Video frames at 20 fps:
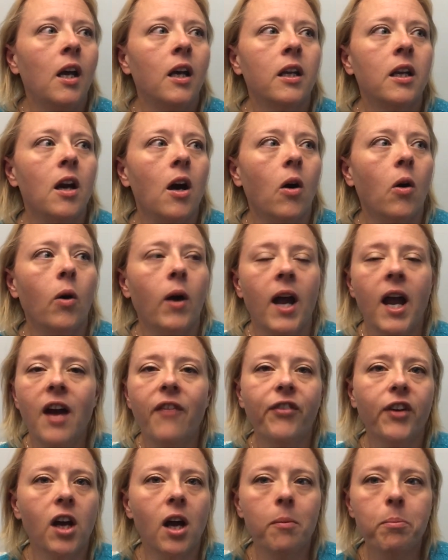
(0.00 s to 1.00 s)
you know,
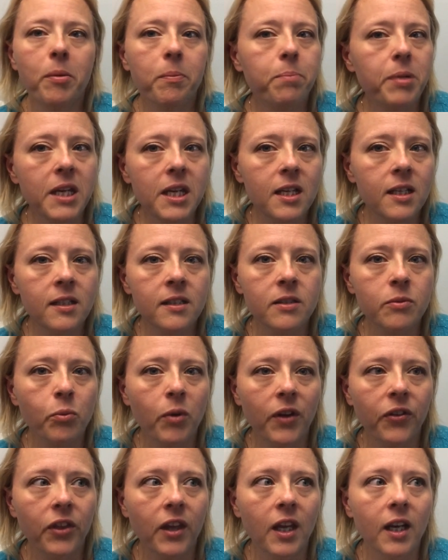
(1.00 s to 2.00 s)
half a cup of beans
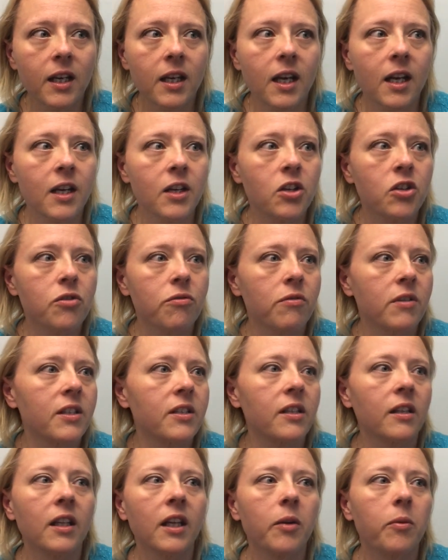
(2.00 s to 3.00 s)
with it and
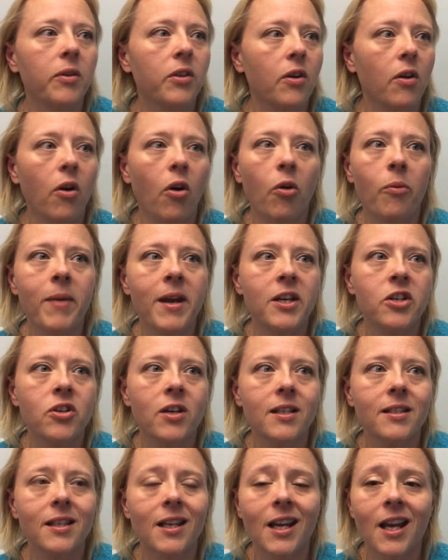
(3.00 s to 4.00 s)
drizzle it with a homemade
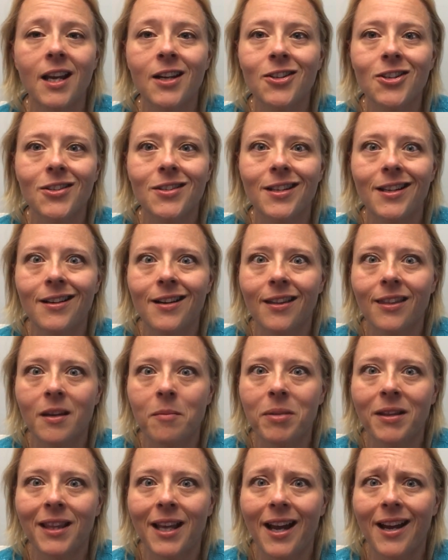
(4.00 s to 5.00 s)
dressing and just eat nothing
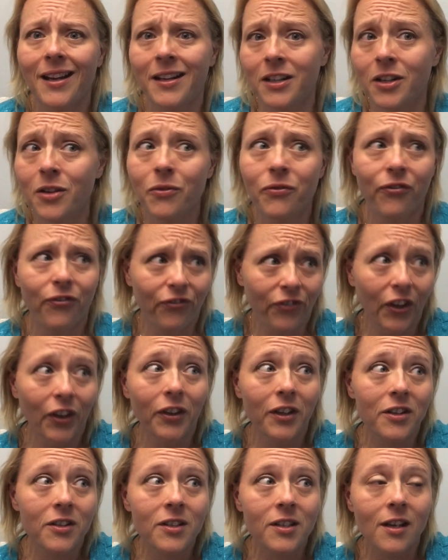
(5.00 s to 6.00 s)
but that. And you fill
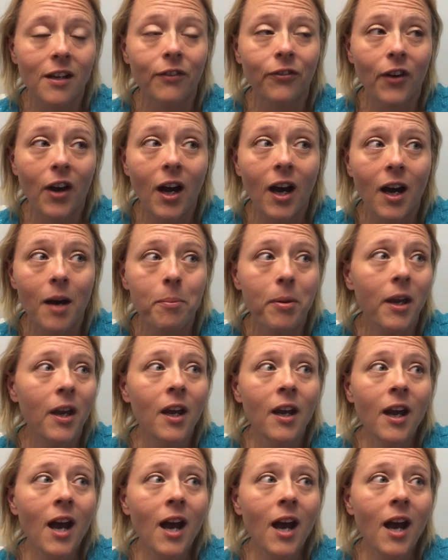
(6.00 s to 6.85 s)
yourself up